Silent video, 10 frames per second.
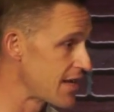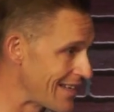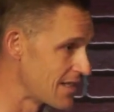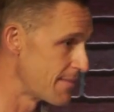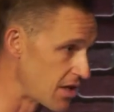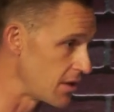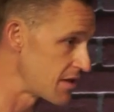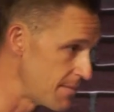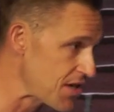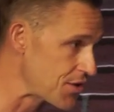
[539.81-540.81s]
in the middle of the
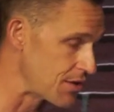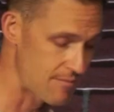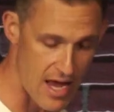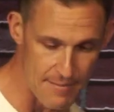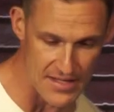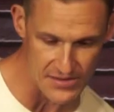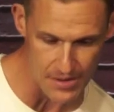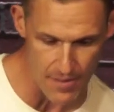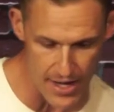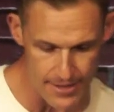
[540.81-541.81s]
mission. Amen,
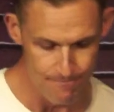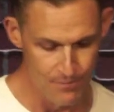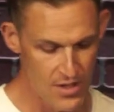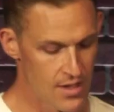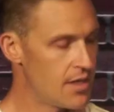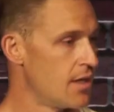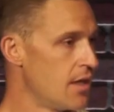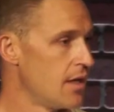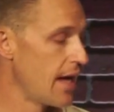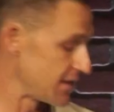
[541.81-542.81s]
somebody?
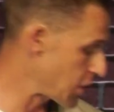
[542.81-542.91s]
And so